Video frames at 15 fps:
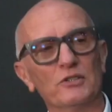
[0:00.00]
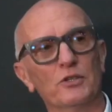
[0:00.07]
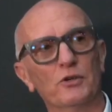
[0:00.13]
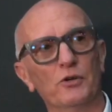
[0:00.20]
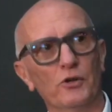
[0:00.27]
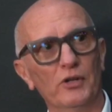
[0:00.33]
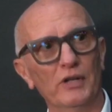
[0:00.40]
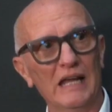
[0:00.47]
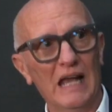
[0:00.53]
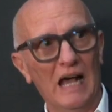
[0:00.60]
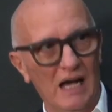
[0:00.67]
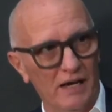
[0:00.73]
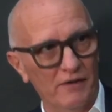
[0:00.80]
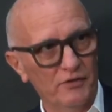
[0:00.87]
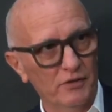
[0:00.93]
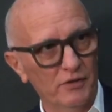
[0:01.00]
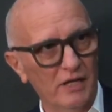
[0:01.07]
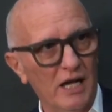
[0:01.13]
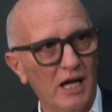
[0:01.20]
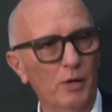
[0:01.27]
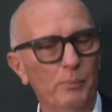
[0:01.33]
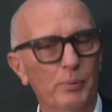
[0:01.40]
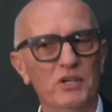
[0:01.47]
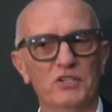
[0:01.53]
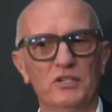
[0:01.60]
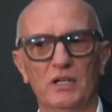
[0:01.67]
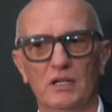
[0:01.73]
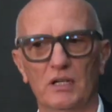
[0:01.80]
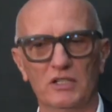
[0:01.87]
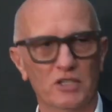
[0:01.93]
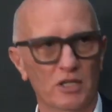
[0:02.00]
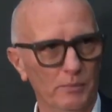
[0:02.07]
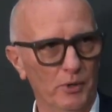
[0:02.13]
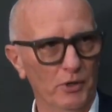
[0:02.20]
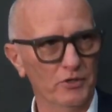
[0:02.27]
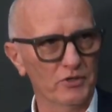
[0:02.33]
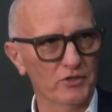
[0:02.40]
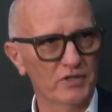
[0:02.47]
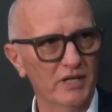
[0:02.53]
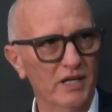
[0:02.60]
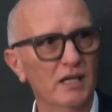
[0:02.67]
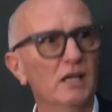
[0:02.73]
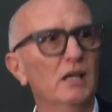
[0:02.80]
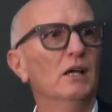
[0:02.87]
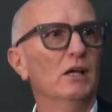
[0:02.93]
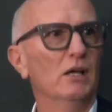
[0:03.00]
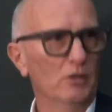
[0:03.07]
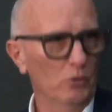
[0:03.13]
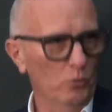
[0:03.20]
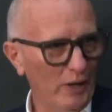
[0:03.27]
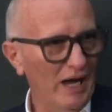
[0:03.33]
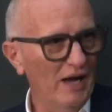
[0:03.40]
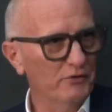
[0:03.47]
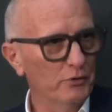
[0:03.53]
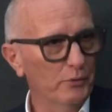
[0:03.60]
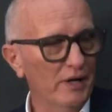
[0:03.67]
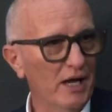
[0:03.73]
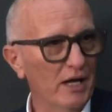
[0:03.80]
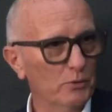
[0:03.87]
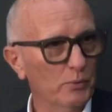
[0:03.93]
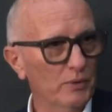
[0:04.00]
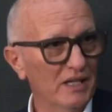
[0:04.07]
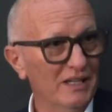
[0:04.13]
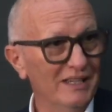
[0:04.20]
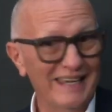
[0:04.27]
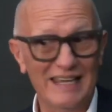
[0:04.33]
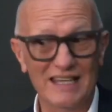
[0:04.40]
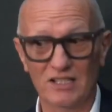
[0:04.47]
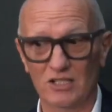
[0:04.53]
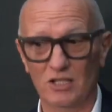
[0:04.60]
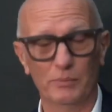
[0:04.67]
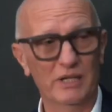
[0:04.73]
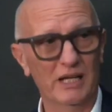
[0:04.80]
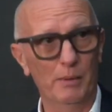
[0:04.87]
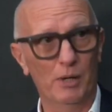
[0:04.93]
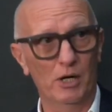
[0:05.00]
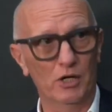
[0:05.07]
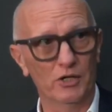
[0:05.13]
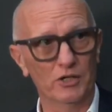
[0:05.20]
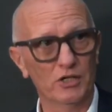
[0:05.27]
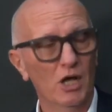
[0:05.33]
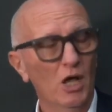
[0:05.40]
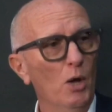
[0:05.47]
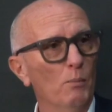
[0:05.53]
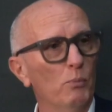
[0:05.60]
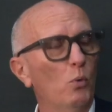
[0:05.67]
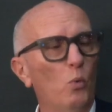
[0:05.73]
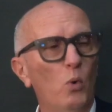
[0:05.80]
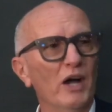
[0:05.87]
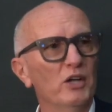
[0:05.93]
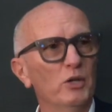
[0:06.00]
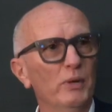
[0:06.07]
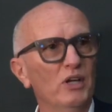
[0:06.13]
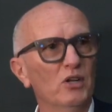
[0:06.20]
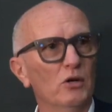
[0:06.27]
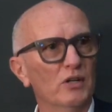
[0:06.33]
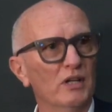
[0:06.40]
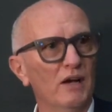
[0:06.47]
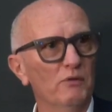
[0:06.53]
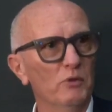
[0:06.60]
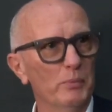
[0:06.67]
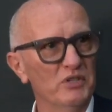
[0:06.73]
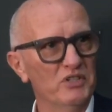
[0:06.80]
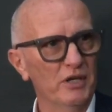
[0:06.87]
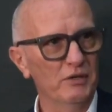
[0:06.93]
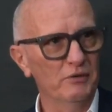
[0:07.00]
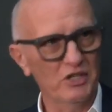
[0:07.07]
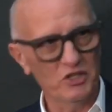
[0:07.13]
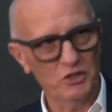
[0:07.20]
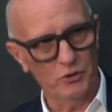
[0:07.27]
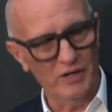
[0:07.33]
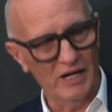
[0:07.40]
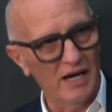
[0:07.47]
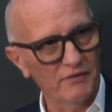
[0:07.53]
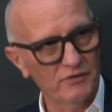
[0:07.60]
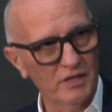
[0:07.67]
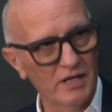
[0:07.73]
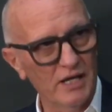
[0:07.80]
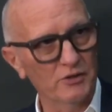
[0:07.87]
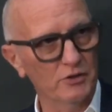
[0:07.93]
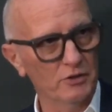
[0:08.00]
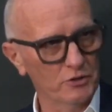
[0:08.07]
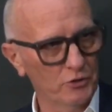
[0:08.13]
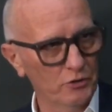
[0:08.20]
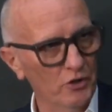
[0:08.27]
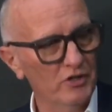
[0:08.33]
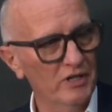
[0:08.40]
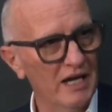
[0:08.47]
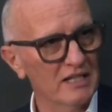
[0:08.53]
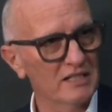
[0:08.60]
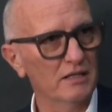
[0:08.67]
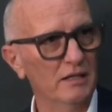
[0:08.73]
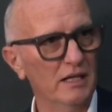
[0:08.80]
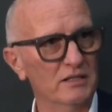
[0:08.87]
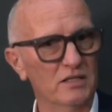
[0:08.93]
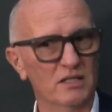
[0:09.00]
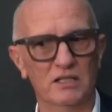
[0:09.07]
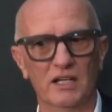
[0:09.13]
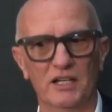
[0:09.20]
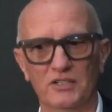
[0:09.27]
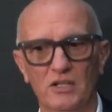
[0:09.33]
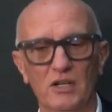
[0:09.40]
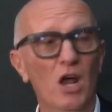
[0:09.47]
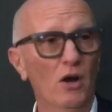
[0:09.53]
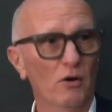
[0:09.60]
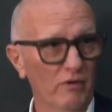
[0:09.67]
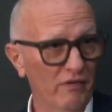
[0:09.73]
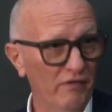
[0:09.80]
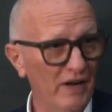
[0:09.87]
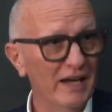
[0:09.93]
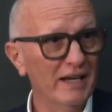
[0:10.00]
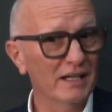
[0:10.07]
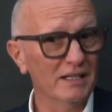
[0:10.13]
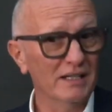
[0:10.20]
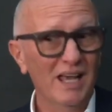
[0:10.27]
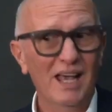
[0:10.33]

scrutiny after it. I appreciate it's an emergency. We have to react within days, sometimes hours. But why do we not have the machinery straight after that to scrutinise the legislation, refine it,